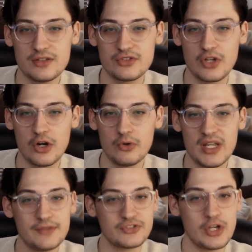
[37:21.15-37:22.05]
So,
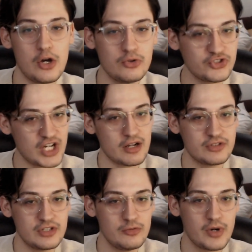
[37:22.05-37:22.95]
if so, shout
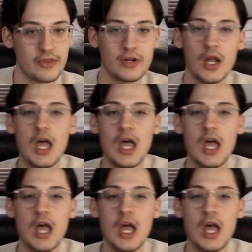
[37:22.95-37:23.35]
out to you, brother.